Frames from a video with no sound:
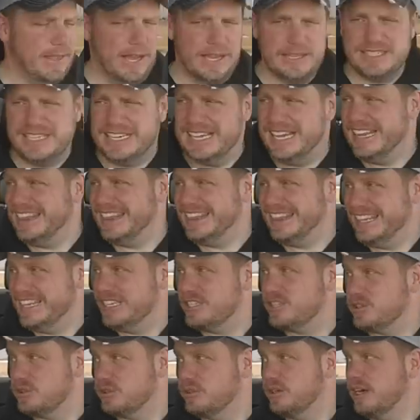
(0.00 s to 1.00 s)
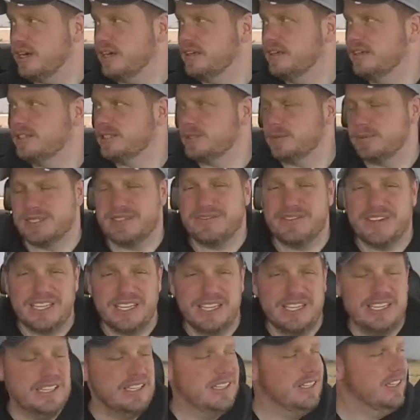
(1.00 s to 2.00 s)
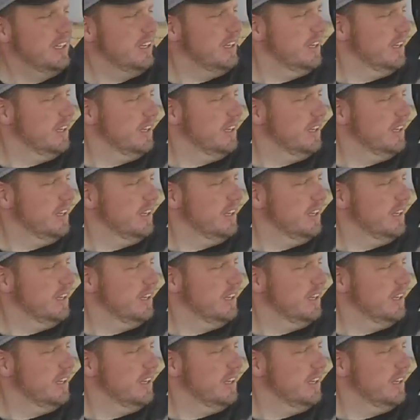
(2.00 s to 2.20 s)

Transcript: that's in this truck specifically.